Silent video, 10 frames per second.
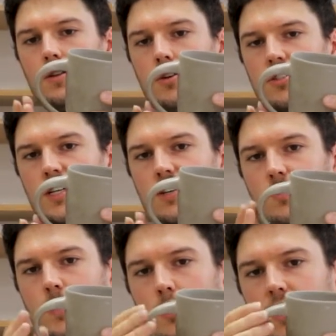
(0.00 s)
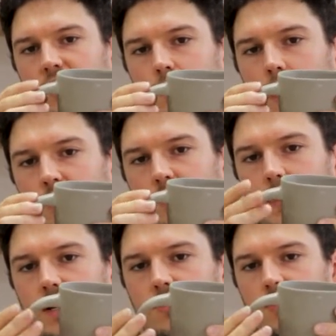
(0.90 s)
nudge it, poke it about a
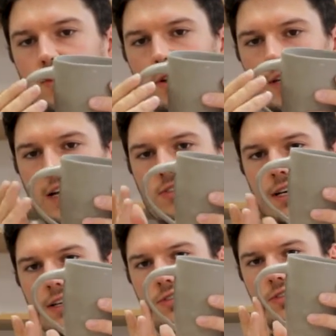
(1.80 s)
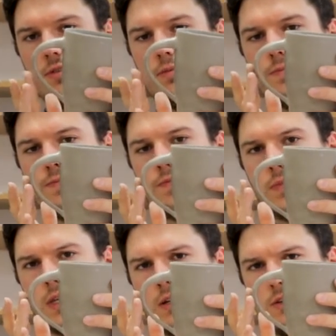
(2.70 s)
bit and get it
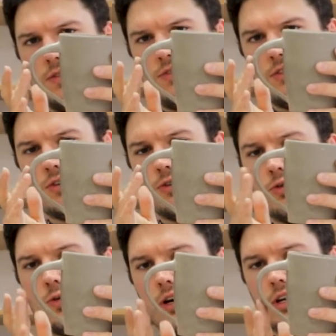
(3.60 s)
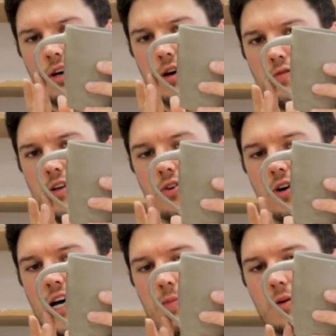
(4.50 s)
to a curve that
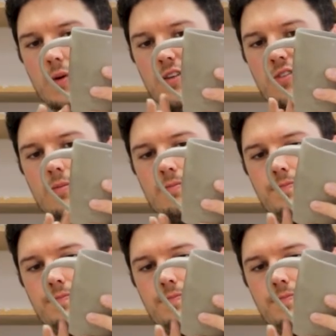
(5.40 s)
you're happy with.